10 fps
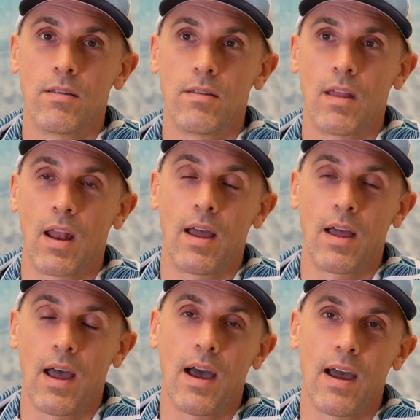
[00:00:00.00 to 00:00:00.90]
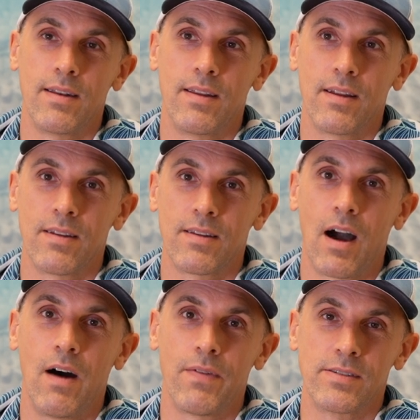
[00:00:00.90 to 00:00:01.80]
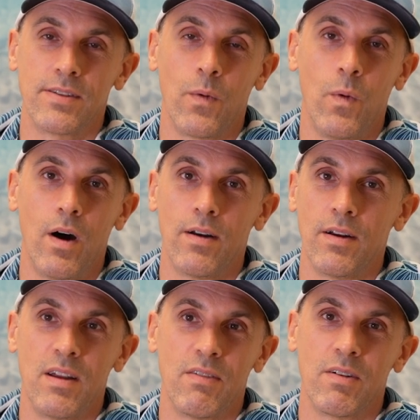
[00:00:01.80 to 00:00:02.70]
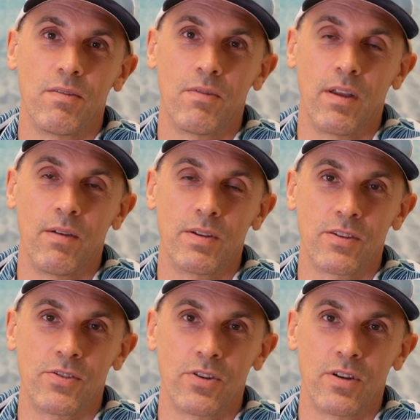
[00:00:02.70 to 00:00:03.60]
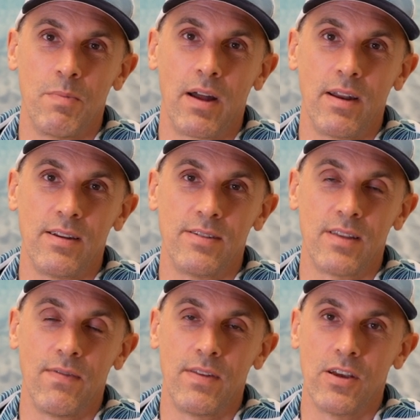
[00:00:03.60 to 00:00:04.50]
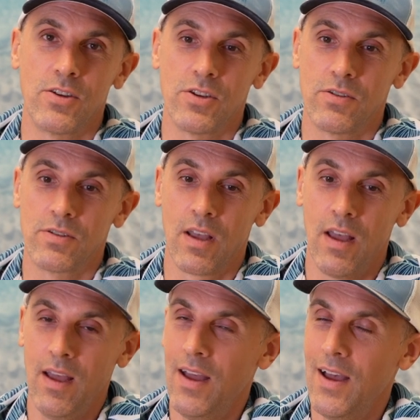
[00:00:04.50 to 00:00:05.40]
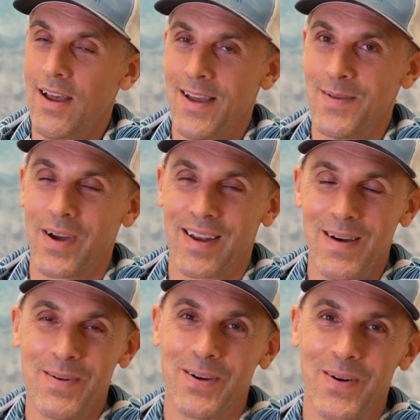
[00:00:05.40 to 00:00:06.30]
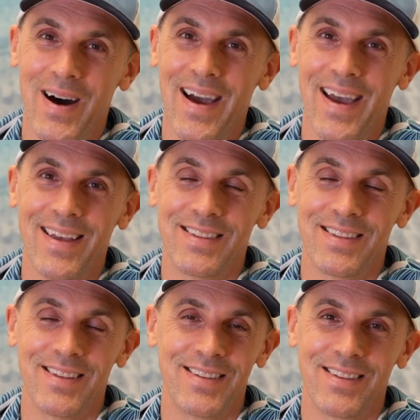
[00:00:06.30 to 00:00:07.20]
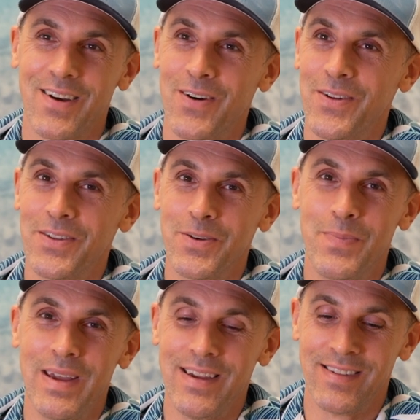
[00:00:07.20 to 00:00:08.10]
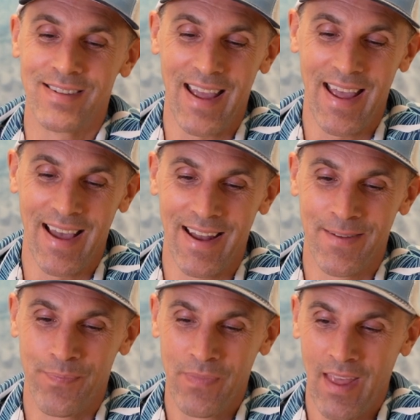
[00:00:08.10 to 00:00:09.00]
that I had confidence in the water and never really was concerned about any safety issues. But coming to Hawaii, it's a whole new beast. And